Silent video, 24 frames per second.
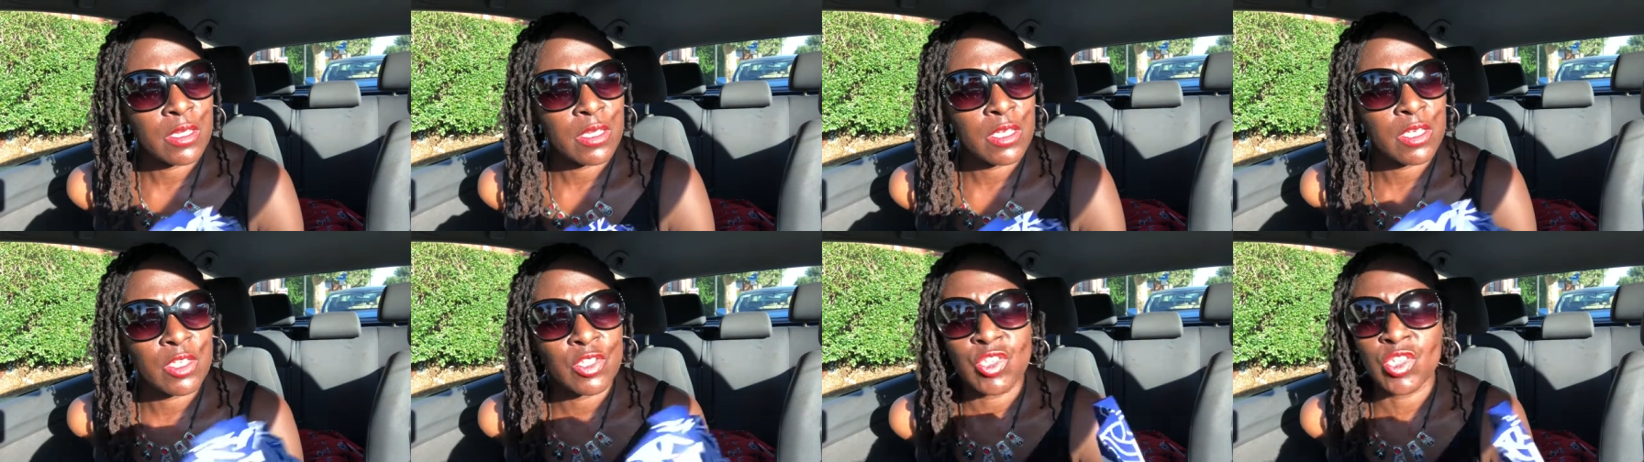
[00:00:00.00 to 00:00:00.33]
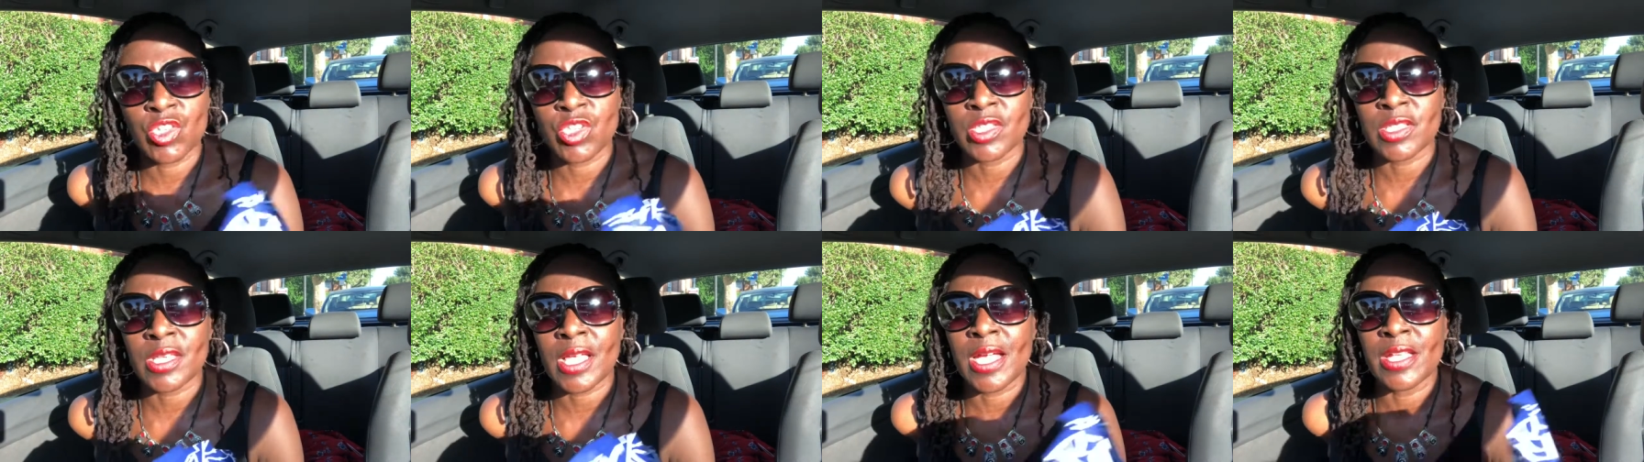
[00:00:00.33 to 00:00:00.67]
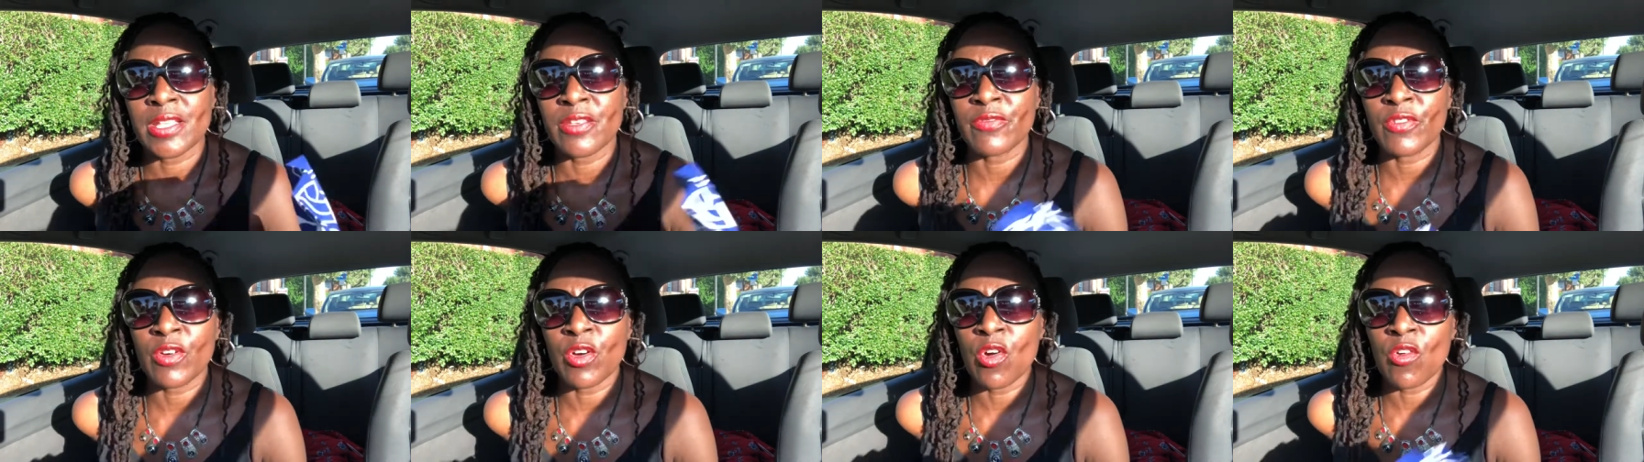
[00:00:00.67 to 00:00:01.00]
it just
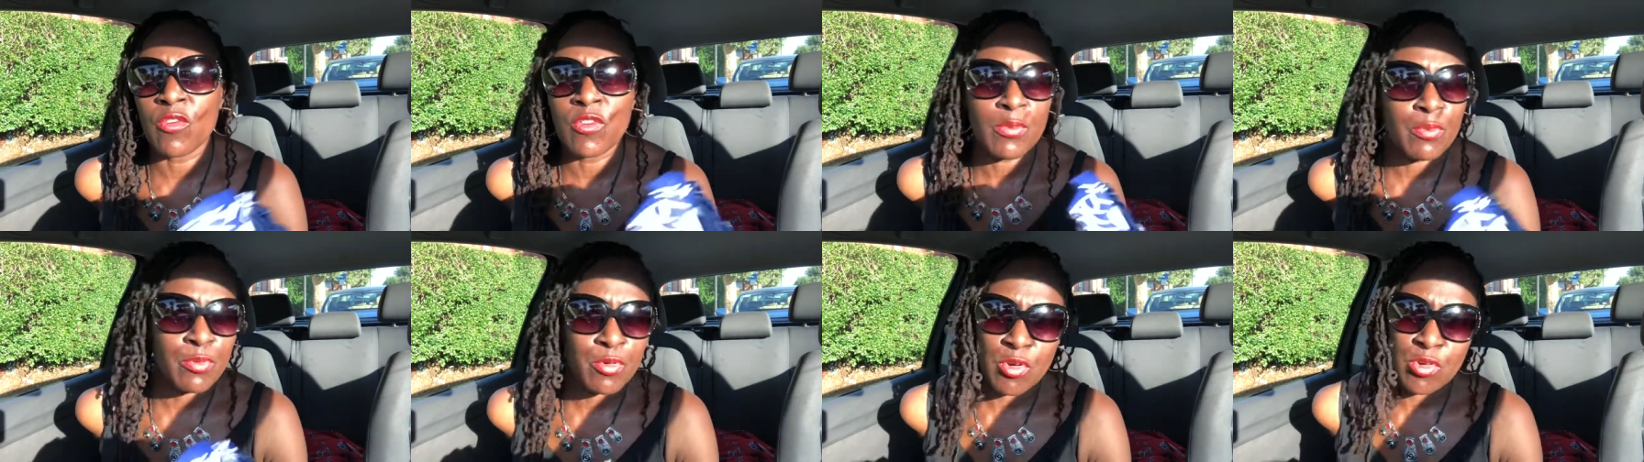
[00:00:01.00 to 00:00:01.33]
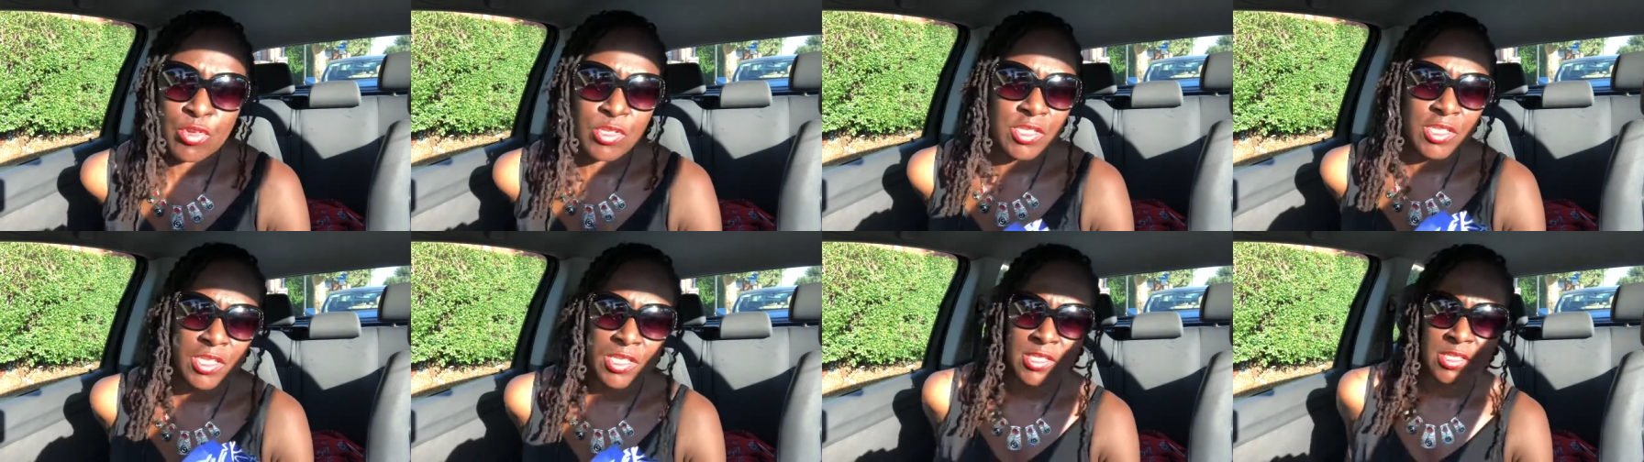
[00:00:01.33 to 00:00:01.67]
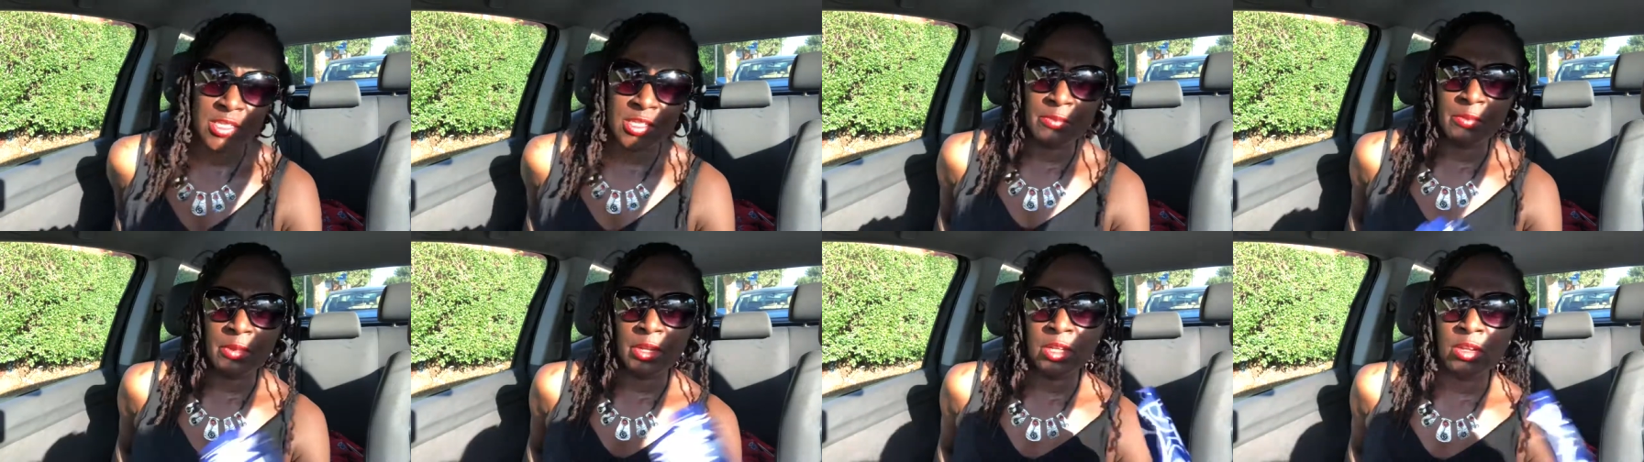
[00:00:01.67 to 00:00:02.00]
kind of over
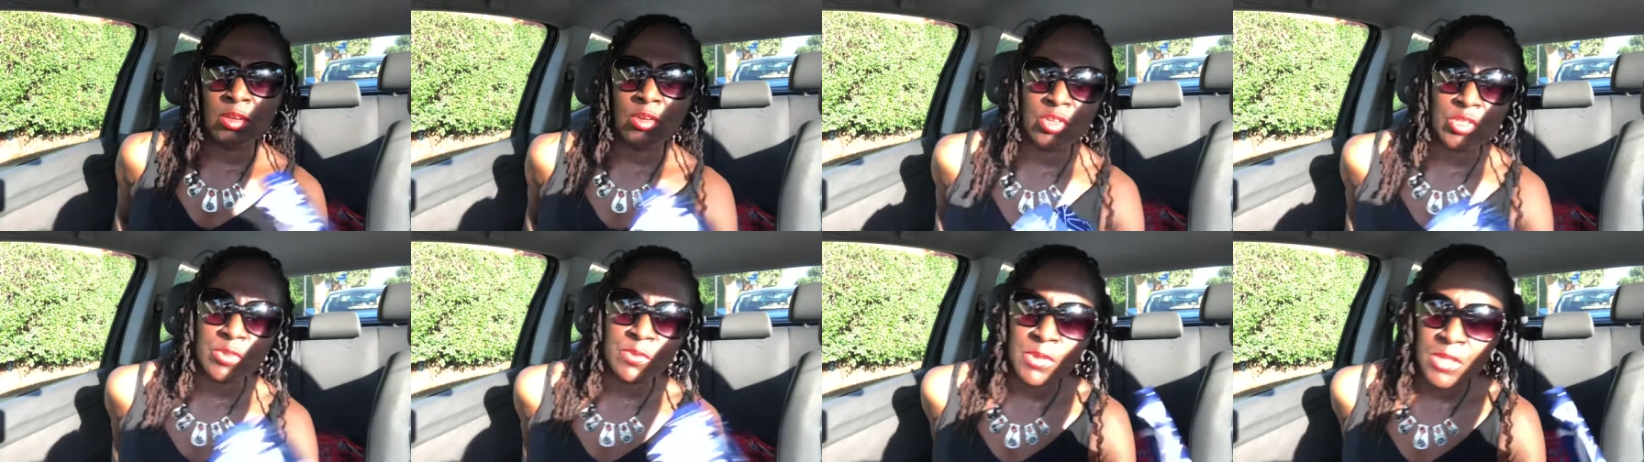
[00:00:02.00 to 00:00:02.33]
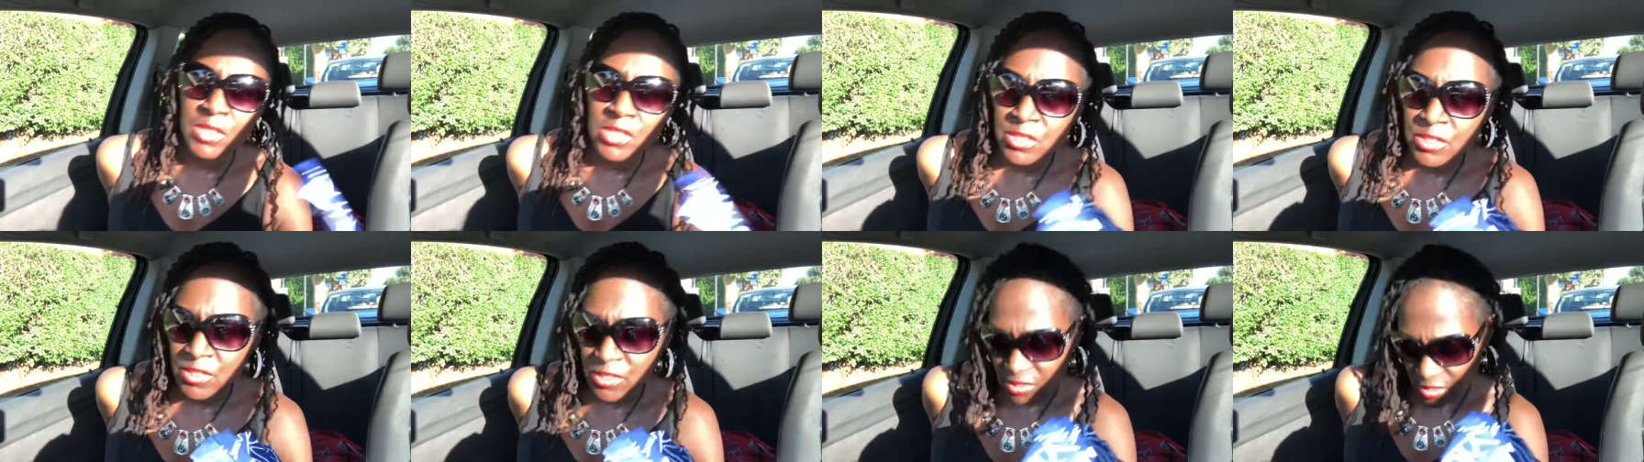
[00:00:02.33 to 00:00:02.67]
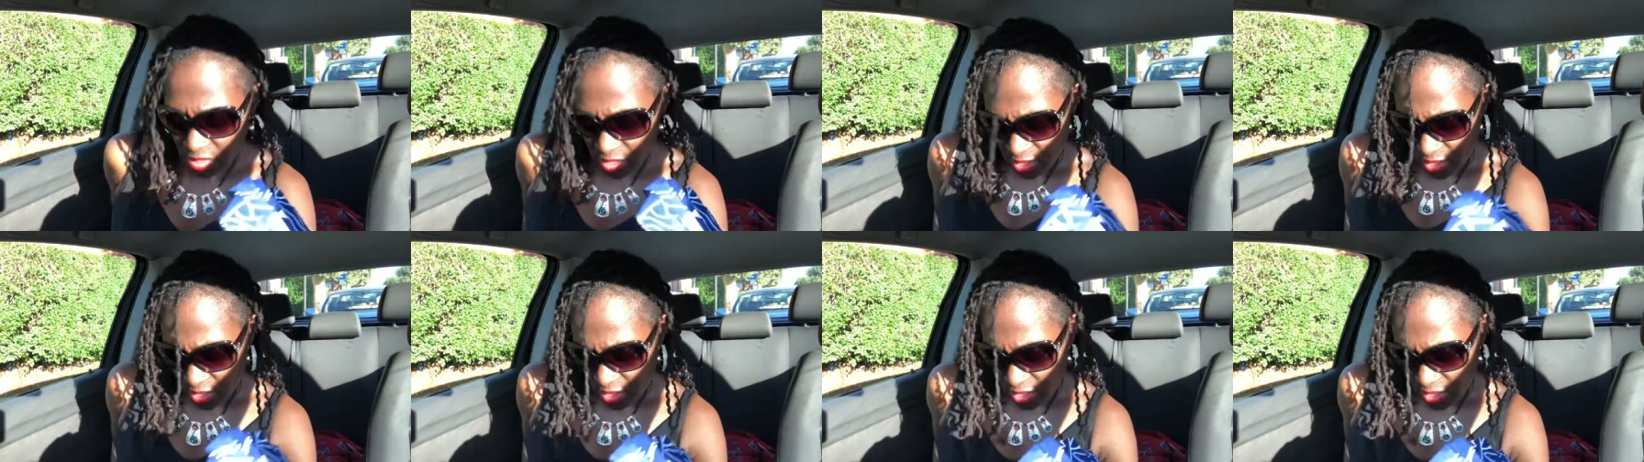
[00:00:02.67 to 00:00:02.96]
processed in my locks because